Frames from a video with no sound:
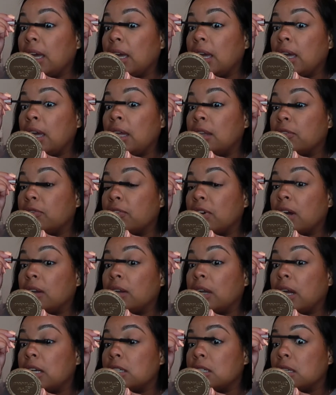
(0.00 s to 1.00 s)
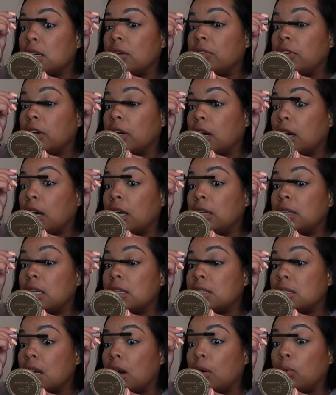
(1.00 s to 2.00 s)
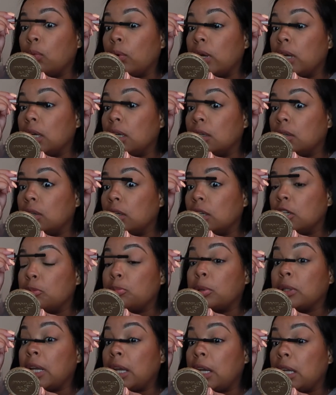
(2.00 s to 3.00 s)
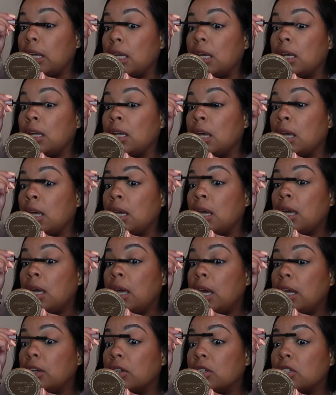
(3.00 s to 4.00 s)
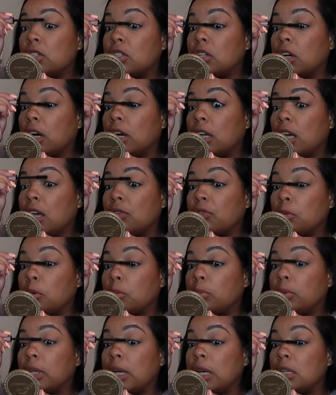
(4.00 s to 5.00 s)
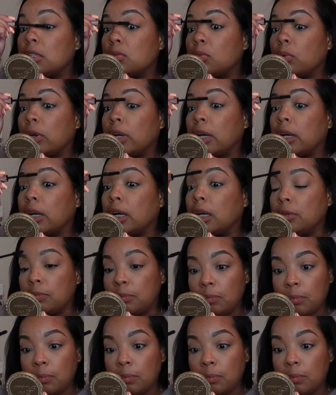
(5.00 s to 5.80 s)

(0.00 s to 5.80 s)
in the foundation of your heart that's not well, or you're planning it and you're starting it from a place where